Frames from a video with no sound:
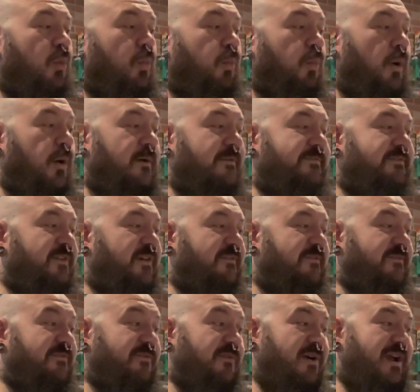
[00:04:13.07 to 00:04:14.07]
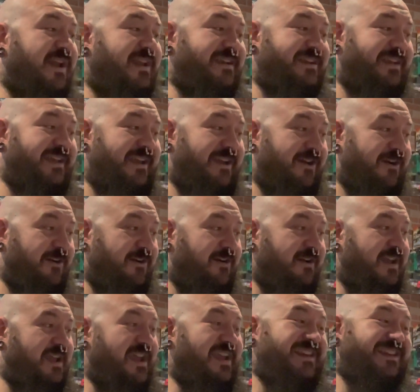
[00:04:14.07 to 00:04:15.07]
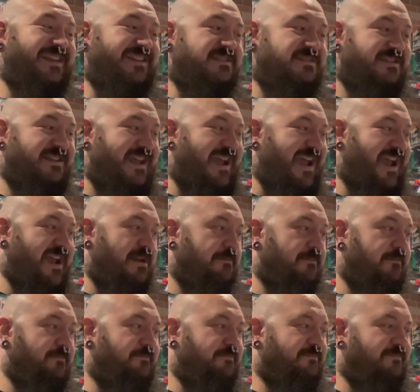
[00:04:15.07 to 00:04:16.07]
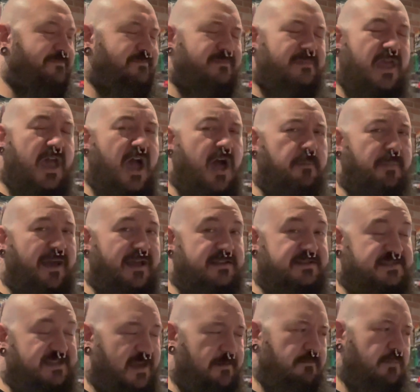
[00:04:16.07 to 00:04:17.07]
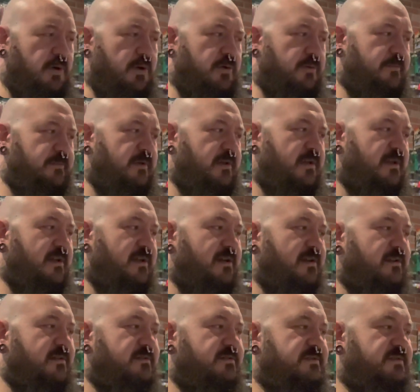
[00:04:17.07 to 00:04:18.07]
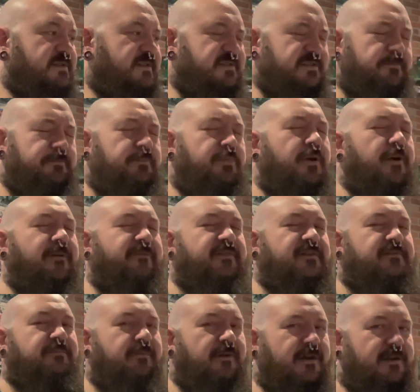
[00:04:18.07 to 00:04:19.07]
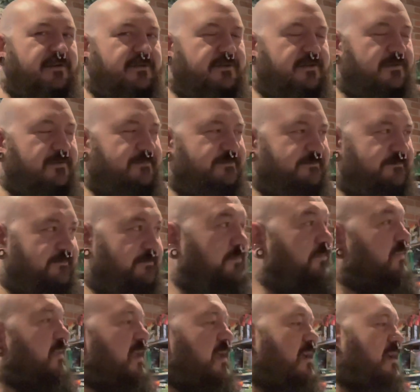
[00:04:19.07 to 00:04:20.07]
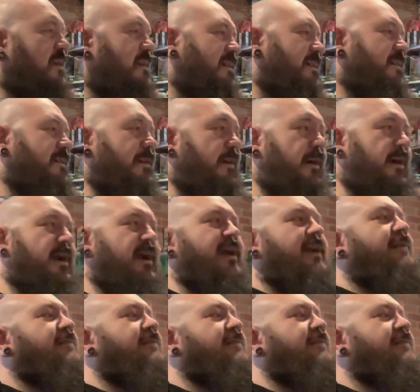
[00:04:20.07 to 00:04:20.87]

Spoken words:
wolf friend here, he needs a name. How about Timber? 'Tis a perfect moniker. All right,